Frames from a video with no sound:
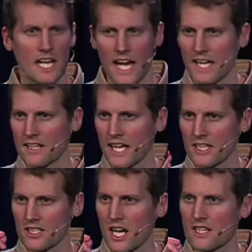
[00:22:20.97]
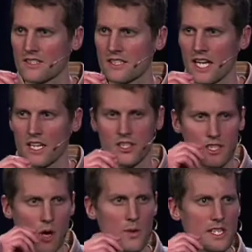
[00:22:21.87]
And God is saying,
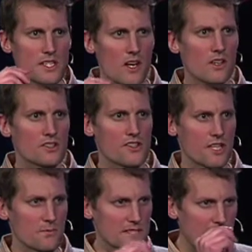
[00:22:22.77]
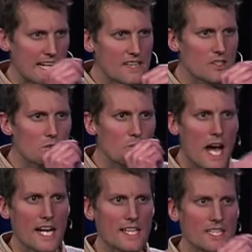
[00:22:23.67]
don't indulge them. Take the
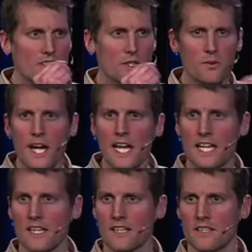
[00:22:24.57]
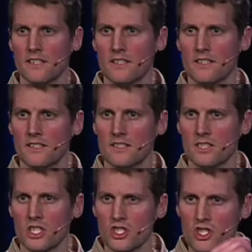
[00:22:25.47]
rocky terrain.
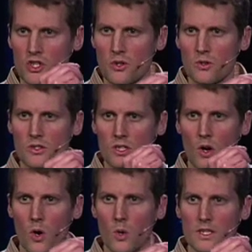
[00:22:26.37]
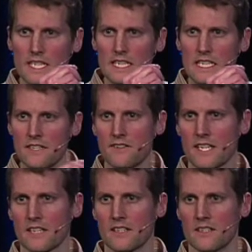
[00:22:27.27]
Choose holy
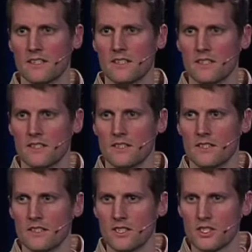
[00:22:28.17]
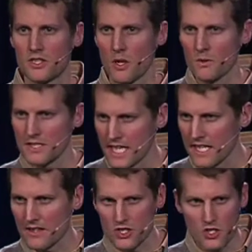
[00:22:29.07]
living. Don't
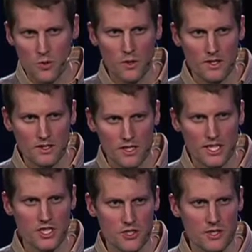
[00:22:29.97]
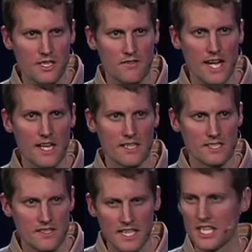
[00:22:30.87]
take the short, lush green
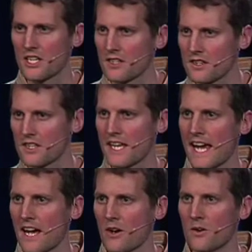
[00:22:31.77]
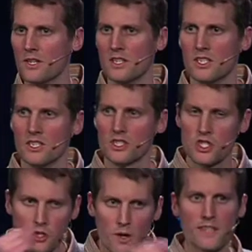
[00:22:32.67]
valleys, the here and the now.
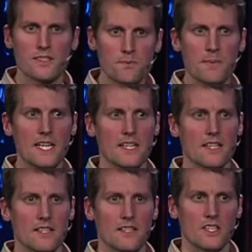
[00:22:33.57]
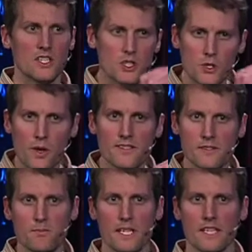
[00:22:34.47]
Trust me.
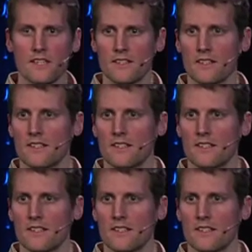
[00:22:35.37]
Trust me.